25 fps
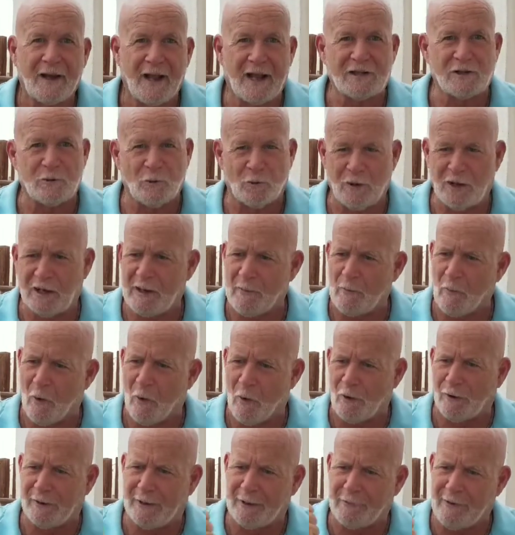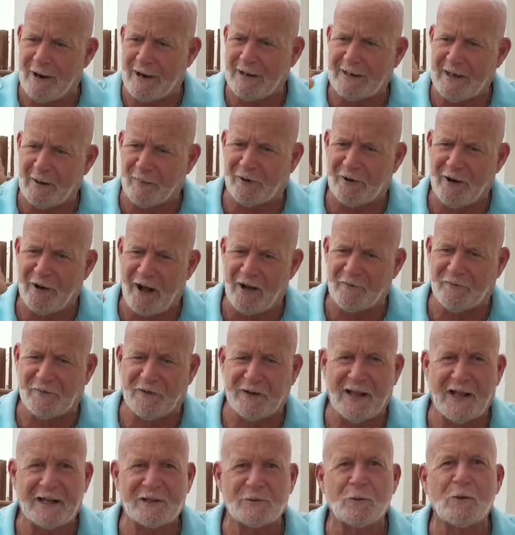That's a really morally right cup of
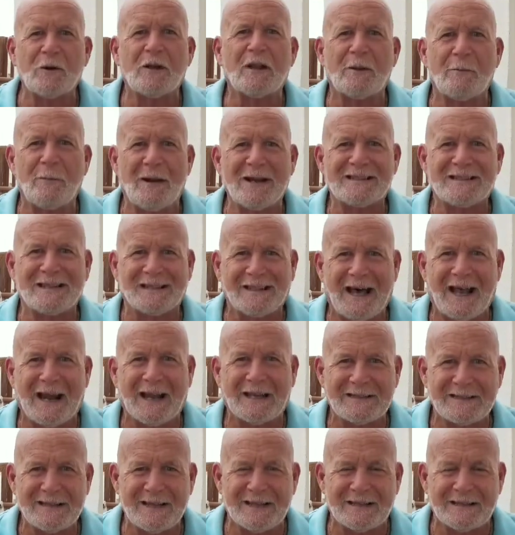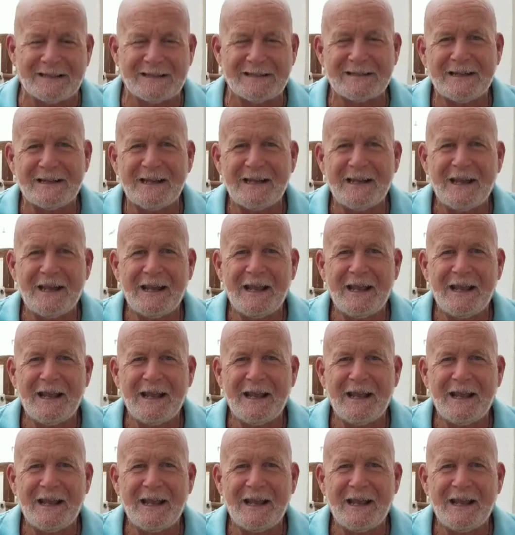coffee. That really makes a lot of sense.